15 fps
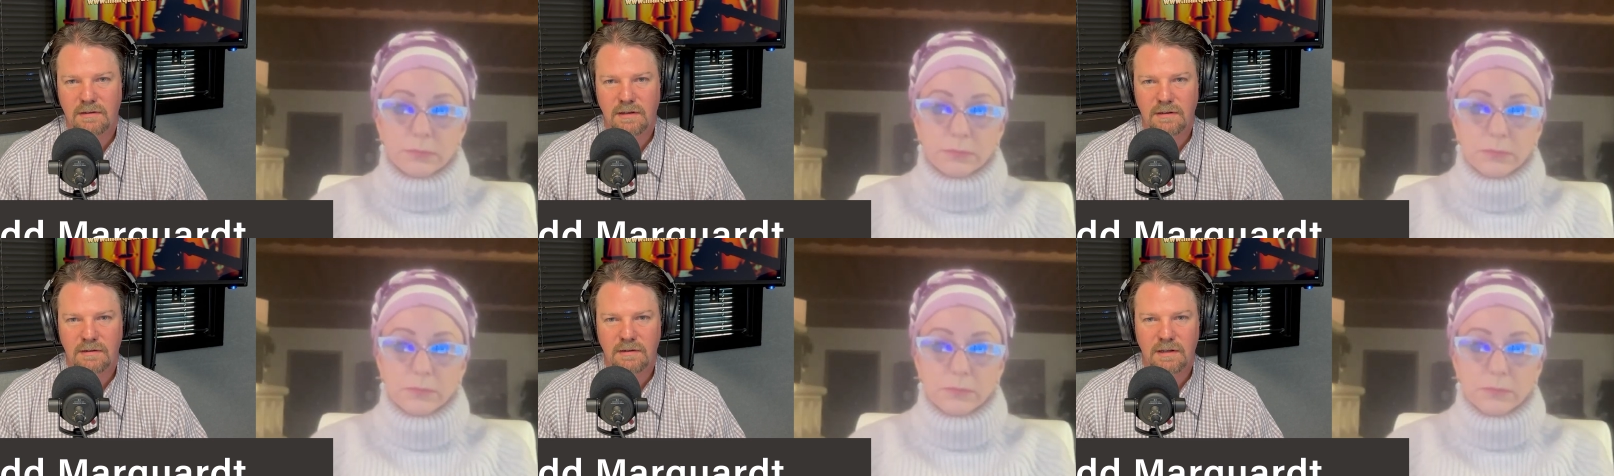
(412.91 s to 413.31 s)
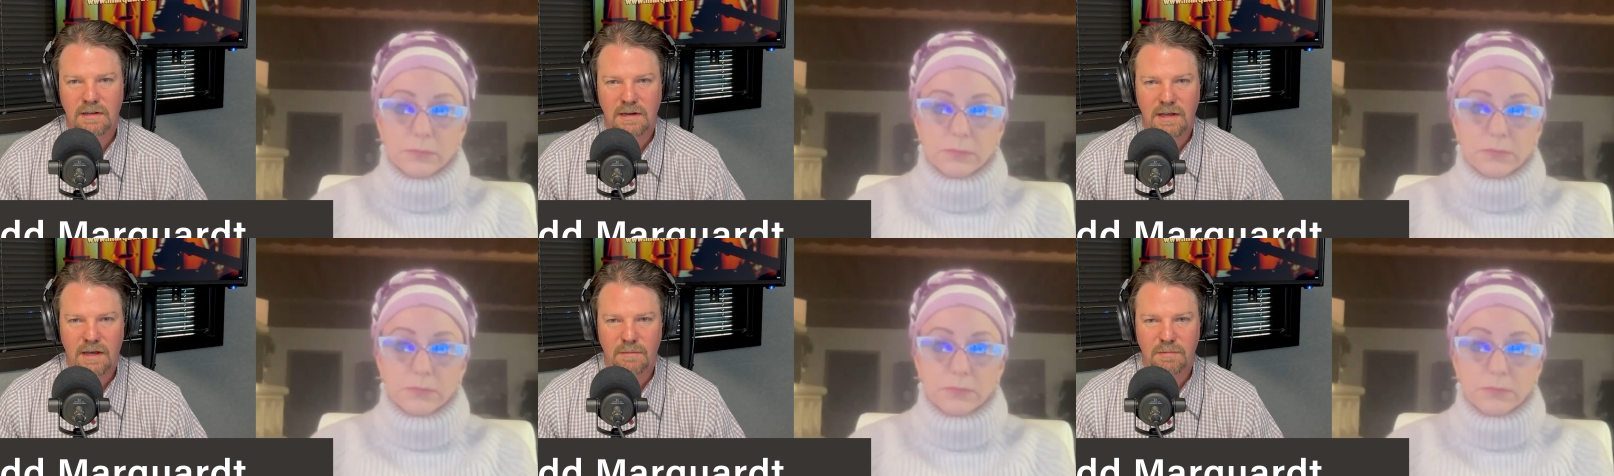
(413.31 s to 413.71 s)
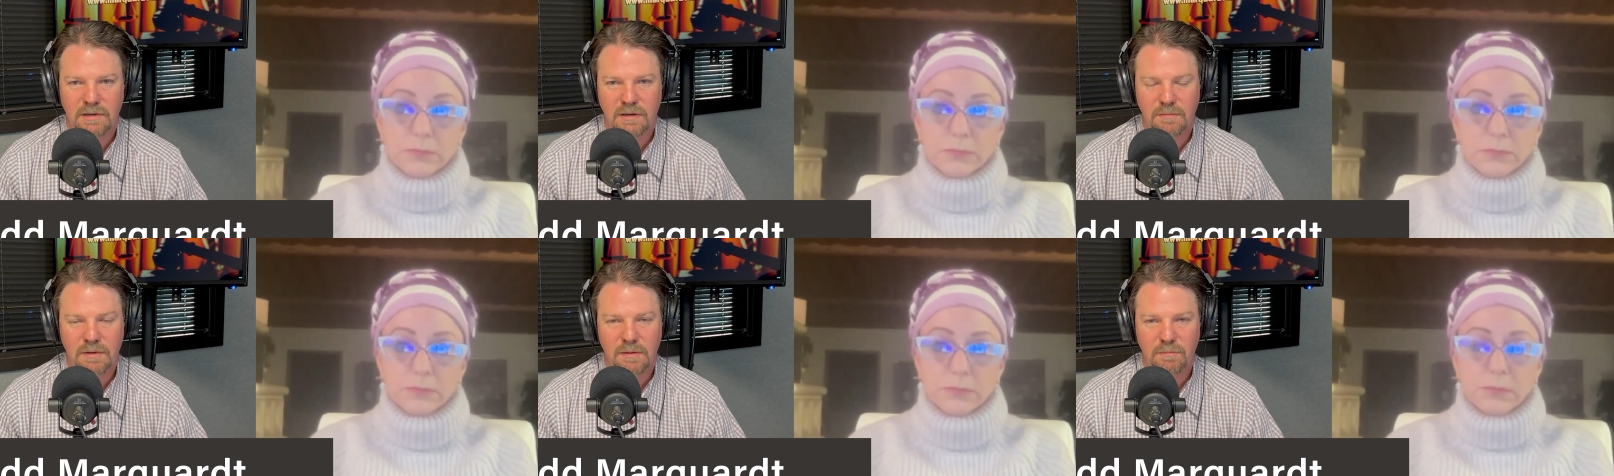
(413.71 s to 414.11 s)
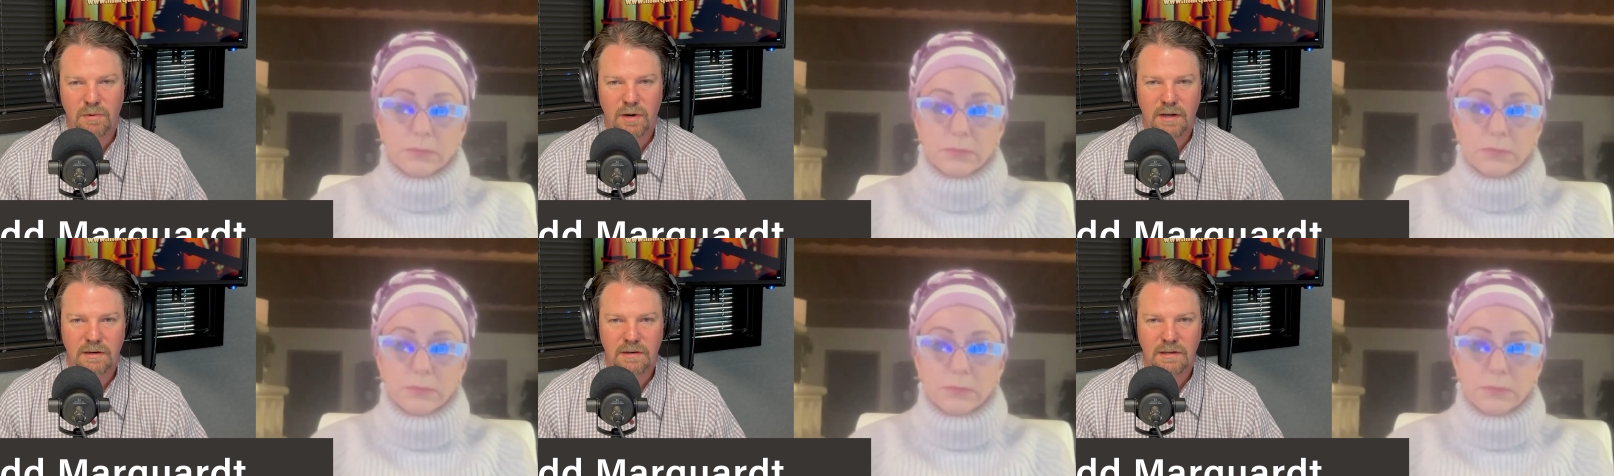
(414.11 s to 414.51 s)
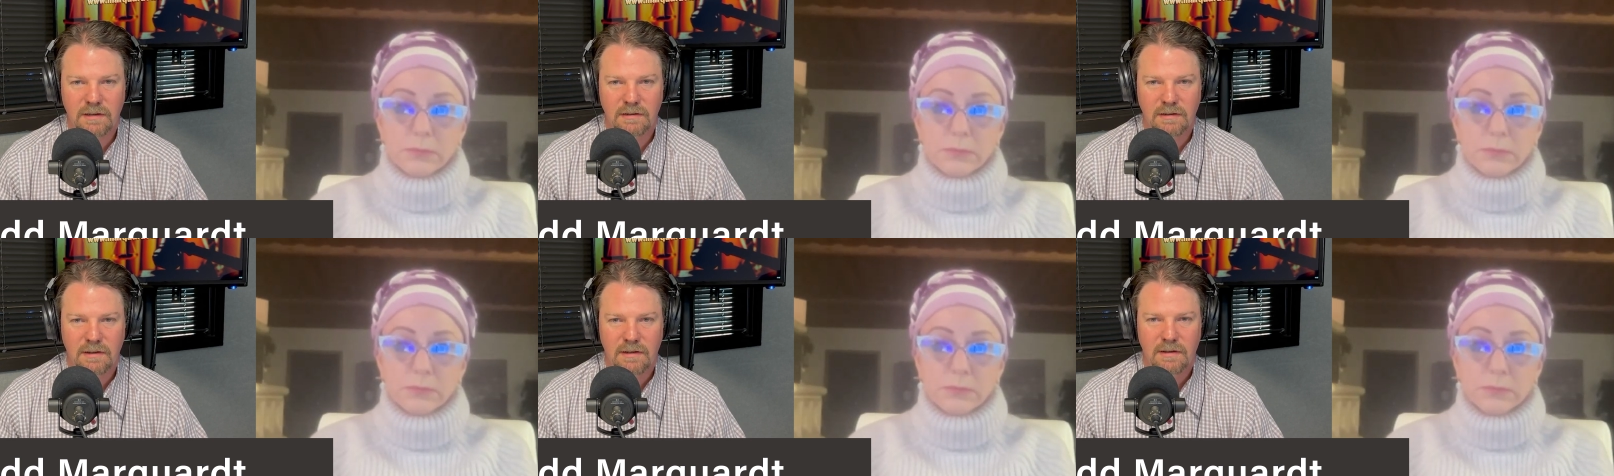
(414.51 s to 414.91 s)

Speaker 1: and, and happen to be pregnant